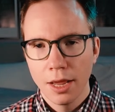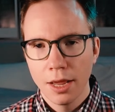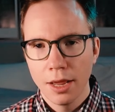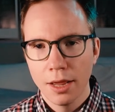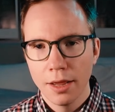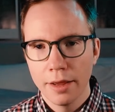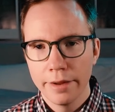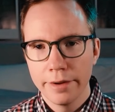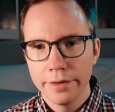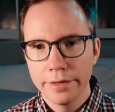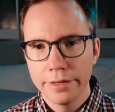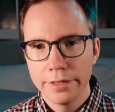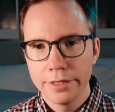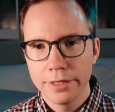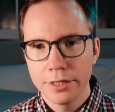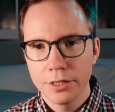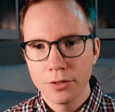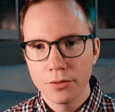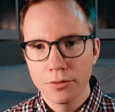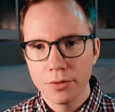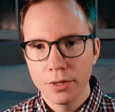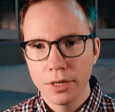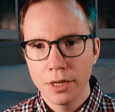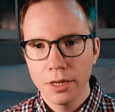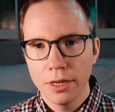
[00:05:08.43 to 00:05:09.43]
And
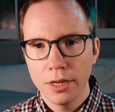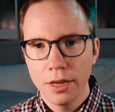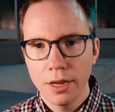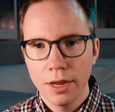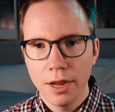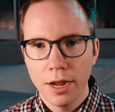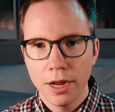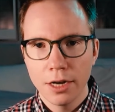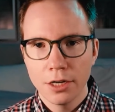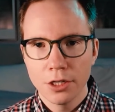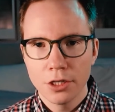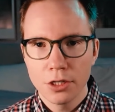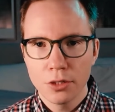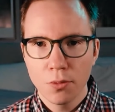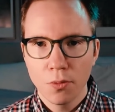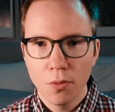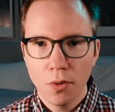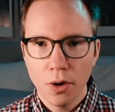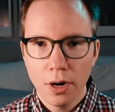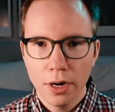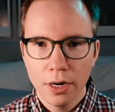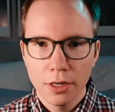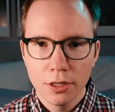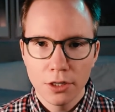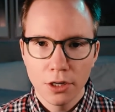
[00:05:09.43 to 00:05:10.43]
really, I just
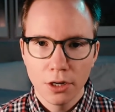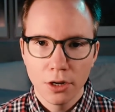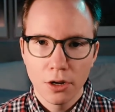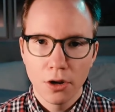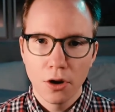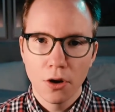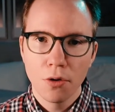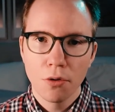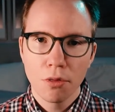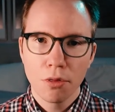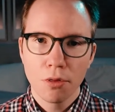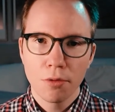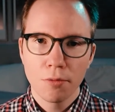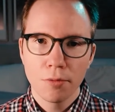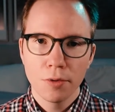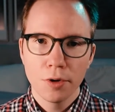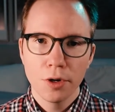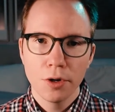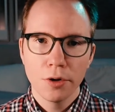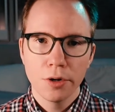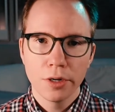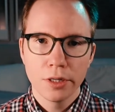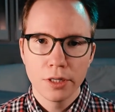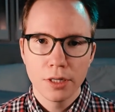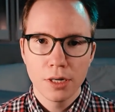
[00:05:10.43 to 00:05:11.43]
wanted to go
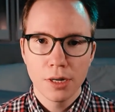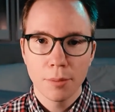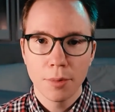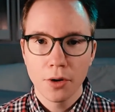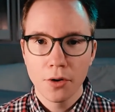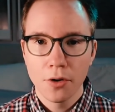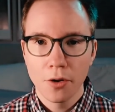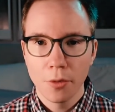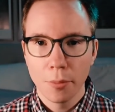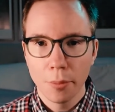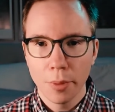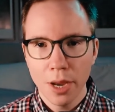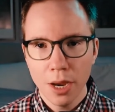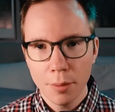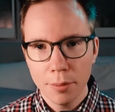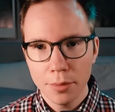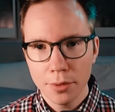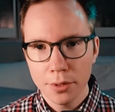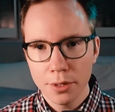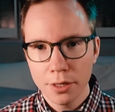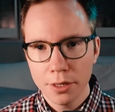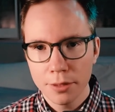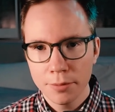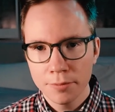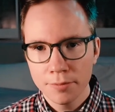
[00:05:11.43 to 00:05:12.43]
through a typical
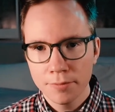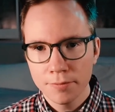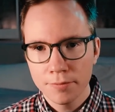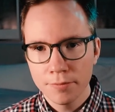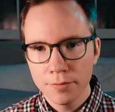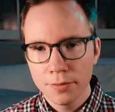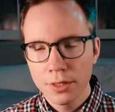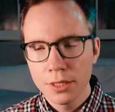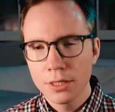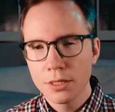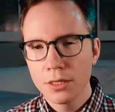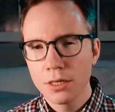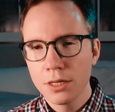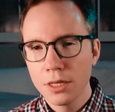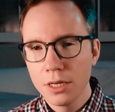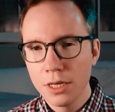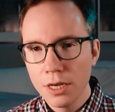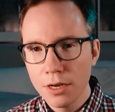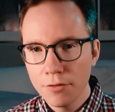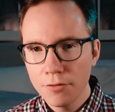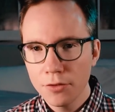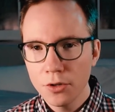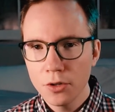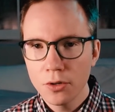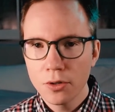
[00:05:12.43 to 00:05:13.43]
paper to
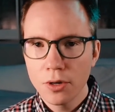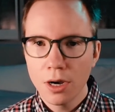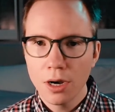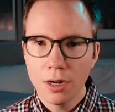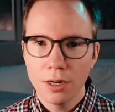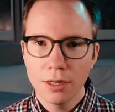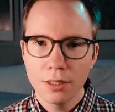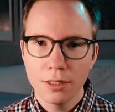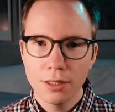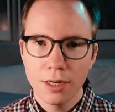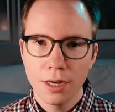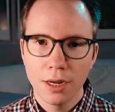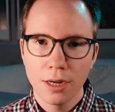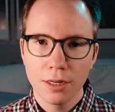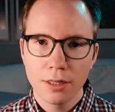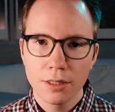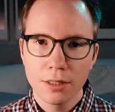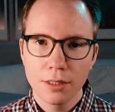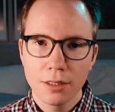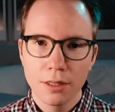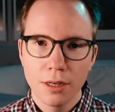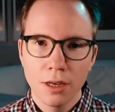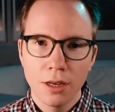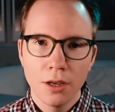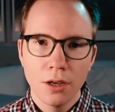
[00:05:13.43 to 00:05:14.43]
give you
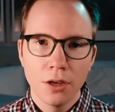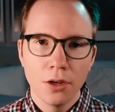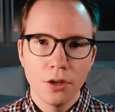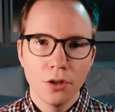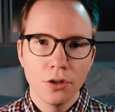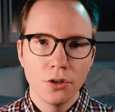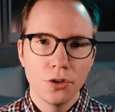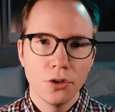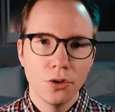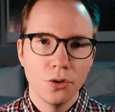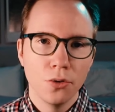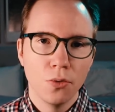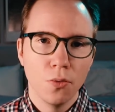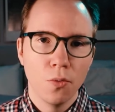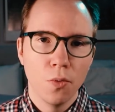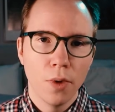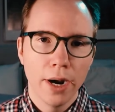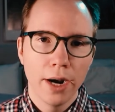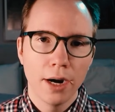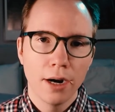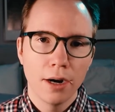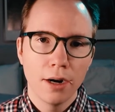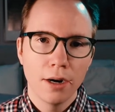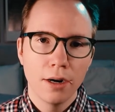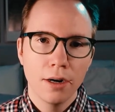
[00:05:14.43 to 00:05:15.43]
context to
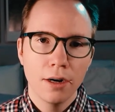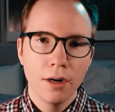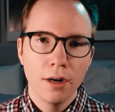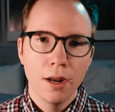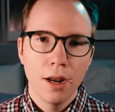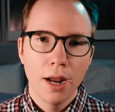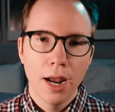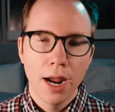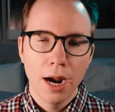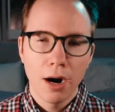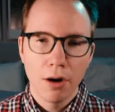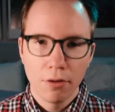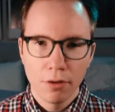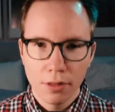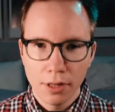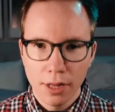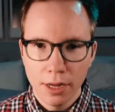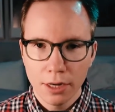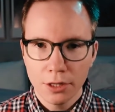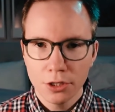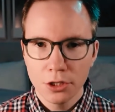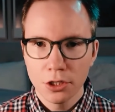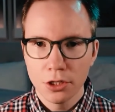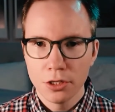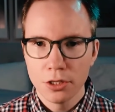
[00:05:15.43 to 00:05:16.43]
where our
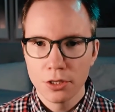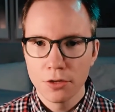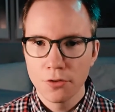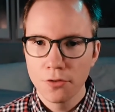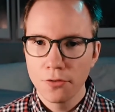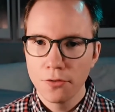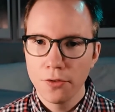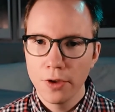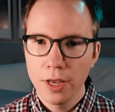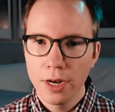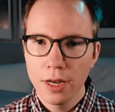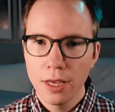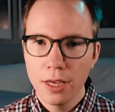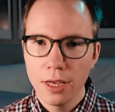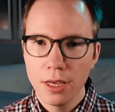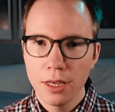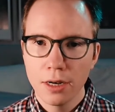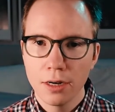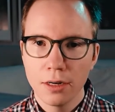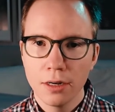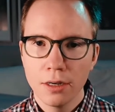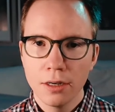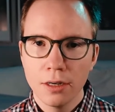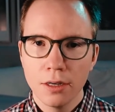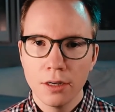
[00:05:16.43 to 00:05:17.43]
lectures fit
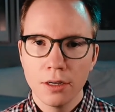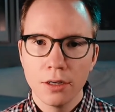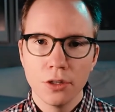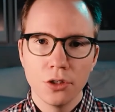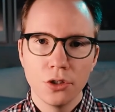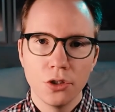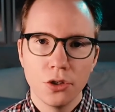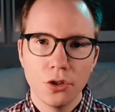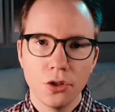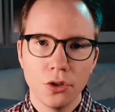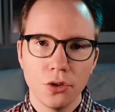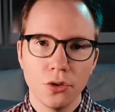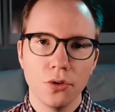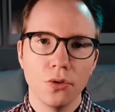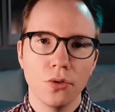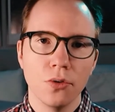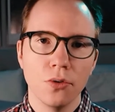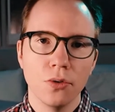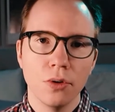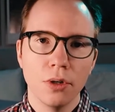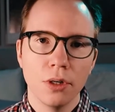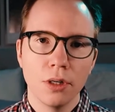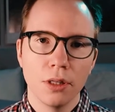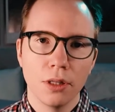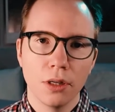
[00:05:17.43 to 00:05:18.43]
in
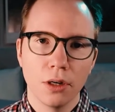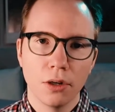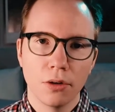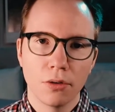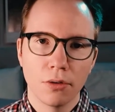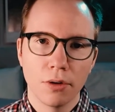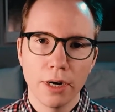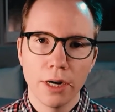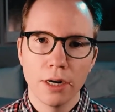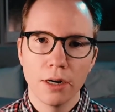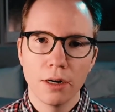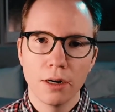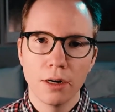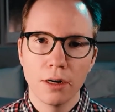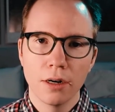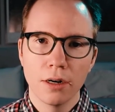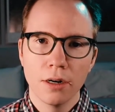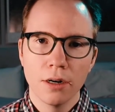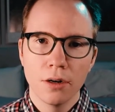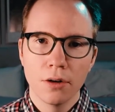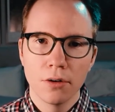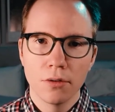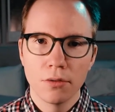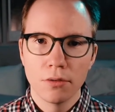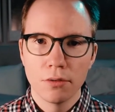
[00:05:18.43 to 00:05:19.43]
to the
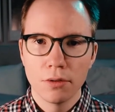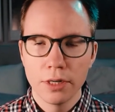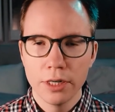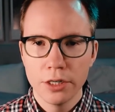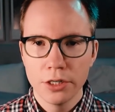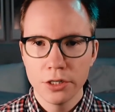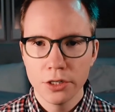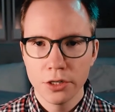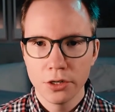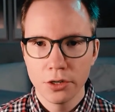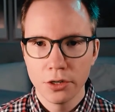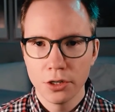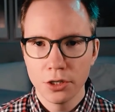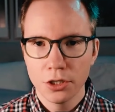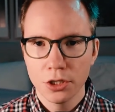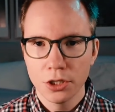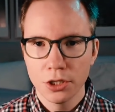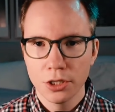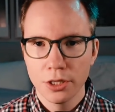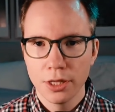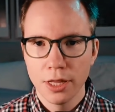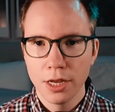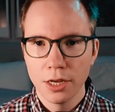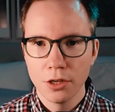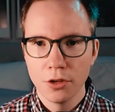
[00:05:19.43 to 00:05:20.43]
greater
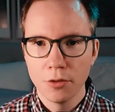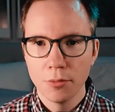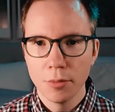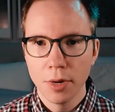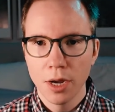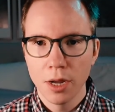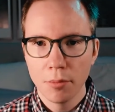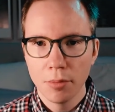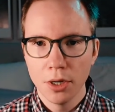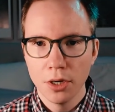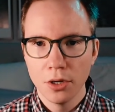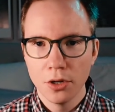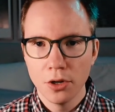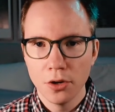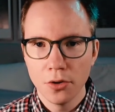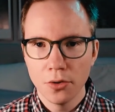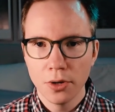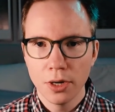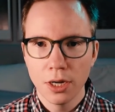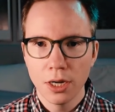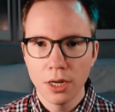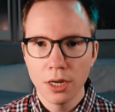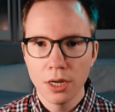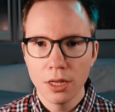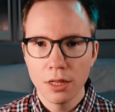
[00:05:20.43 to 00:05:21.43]
research that you might be
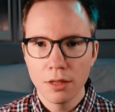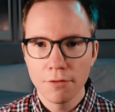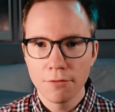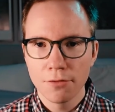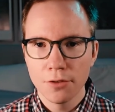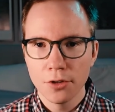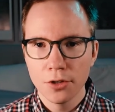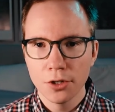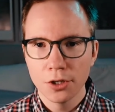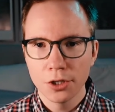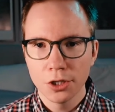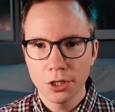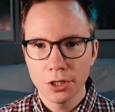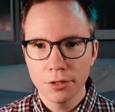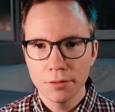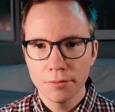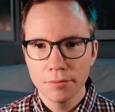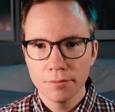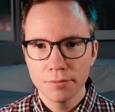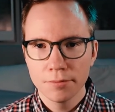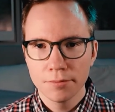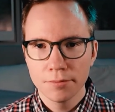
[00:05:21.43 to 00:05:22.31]
doing in the future.